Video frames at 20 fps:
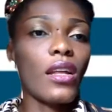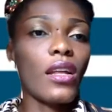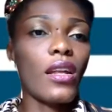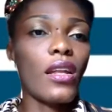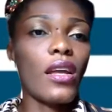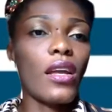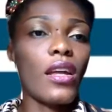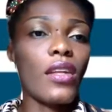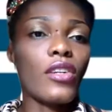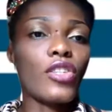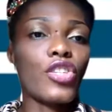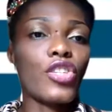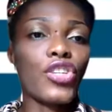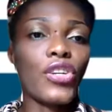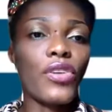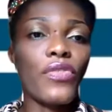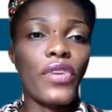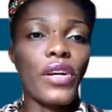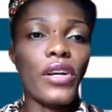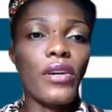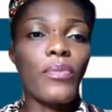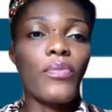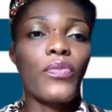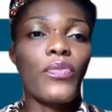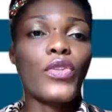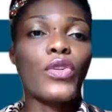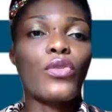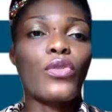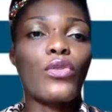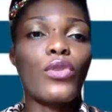Lana Shriver,
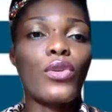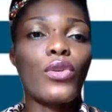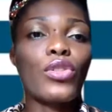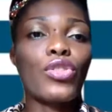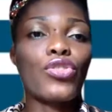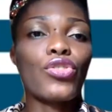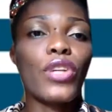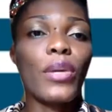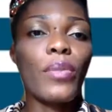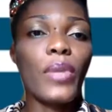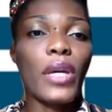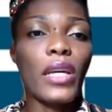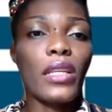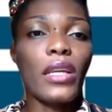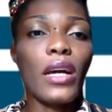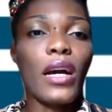Rose Truman,